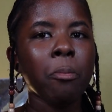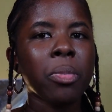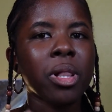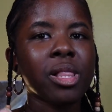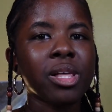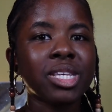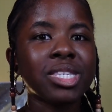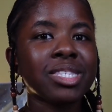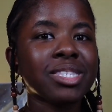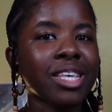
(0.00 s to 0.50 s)

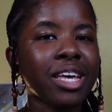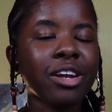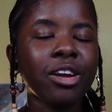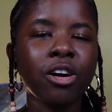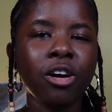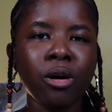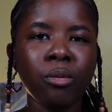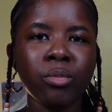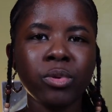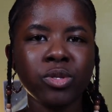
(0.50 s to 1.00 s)
plus set
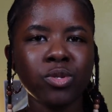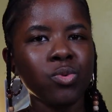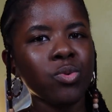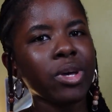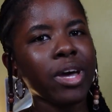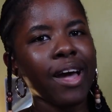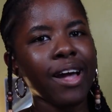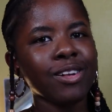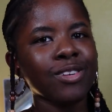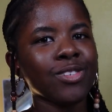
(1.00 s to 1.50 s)
up to
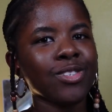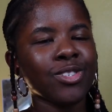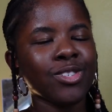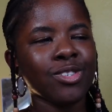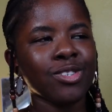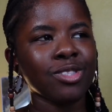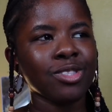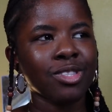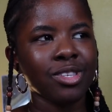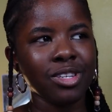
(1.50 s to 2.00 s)

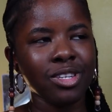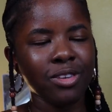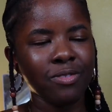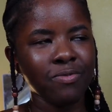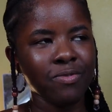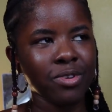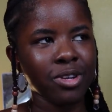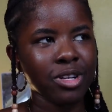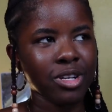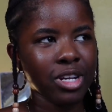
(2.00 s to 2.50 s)
catch the
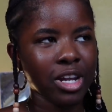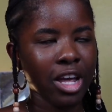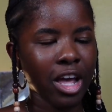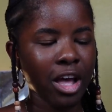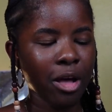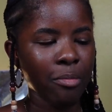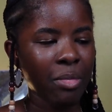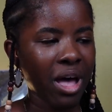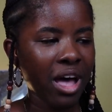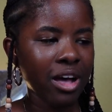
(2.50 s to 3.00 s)
different
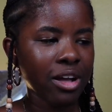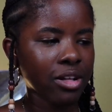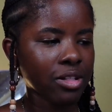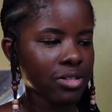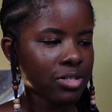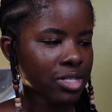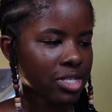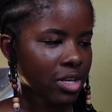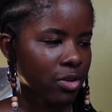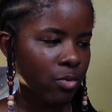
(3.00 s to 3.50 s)

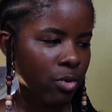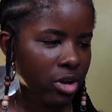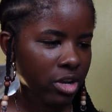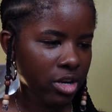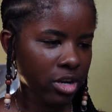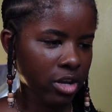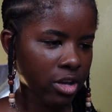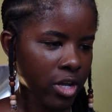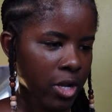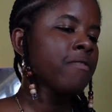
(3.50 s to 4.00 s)
angles and
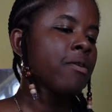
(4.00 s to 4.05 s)
whatnot.